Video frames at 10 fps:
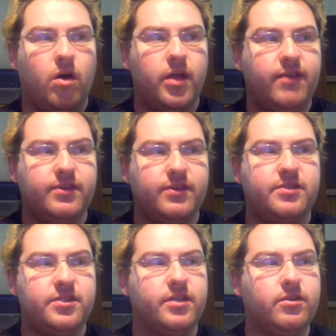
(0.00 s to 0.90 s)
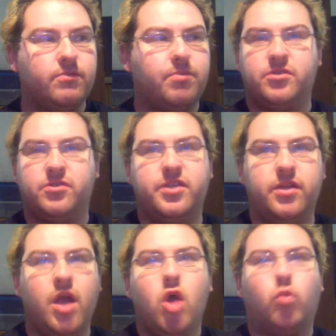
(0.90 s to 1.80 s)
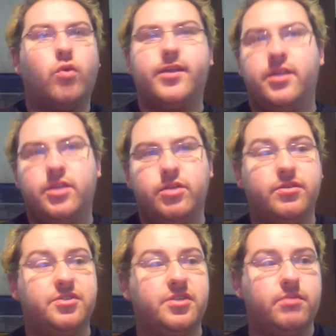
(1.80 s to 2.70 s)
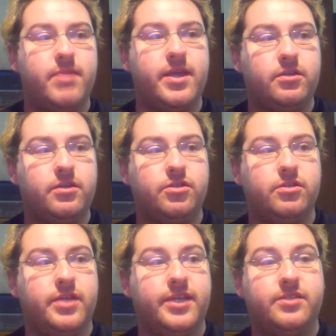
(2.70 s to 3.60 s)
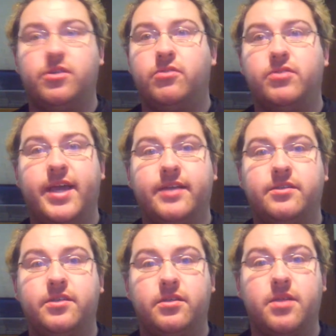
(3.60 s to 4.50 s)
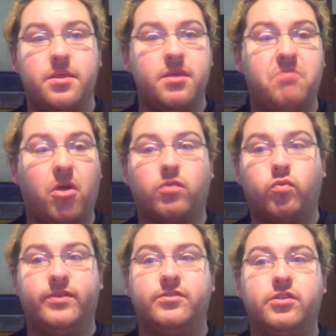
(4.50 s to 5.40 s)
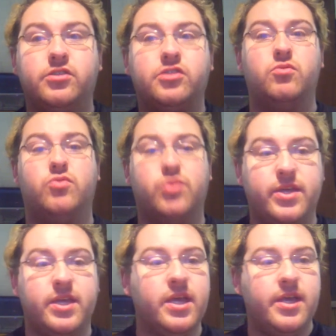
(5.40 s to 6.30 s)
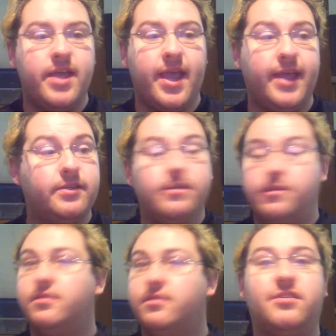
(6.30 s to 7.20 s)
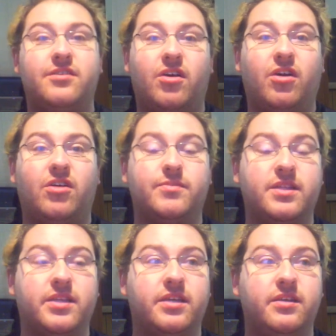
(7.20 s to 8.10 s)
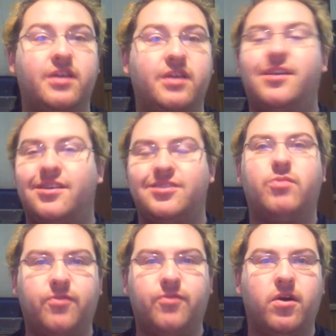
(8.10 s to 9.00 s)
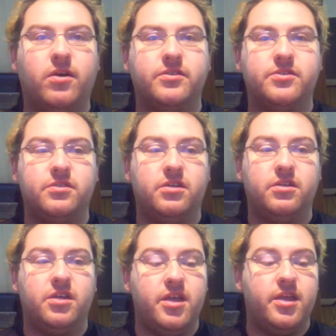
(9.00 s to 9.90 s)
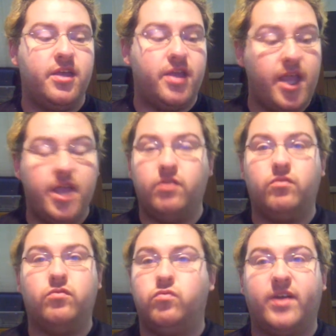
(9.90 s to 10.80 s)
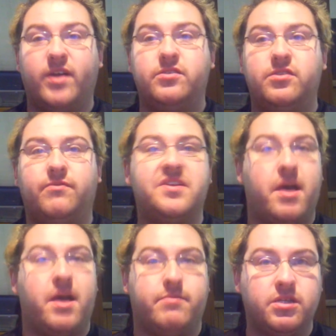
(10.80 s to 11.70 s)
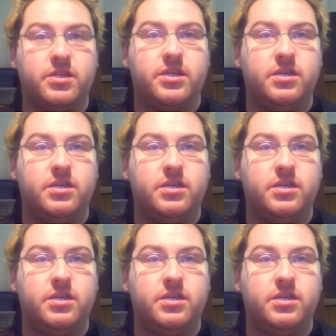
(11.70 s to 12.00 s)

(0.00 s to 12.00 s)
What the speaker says: every single person working in unison to make it so that the theme park runs smoothly. And ultimately, Timber Falls, it runs phenomenally.